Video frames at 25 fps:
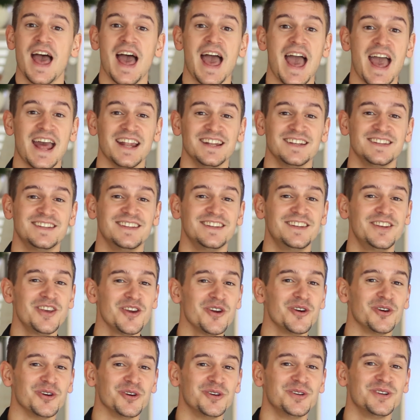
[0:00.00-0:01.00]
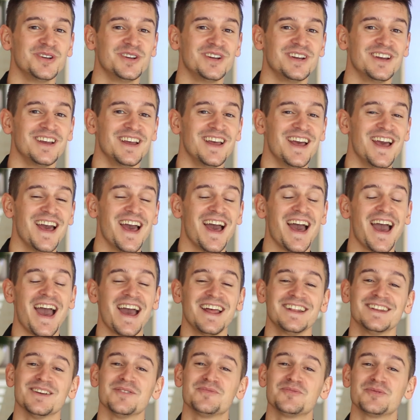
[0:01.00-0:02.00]
And you
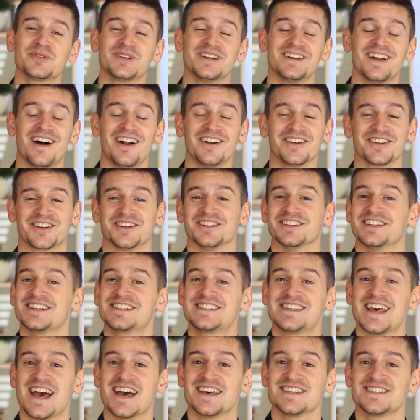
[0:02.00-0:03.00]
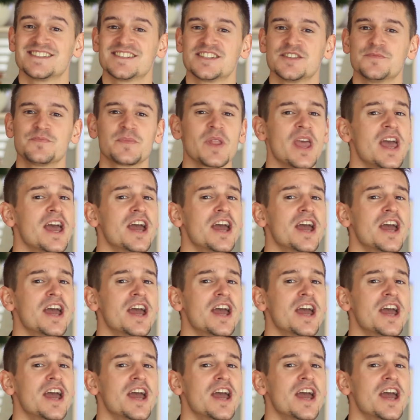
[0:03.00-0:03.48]
end up with an article that says,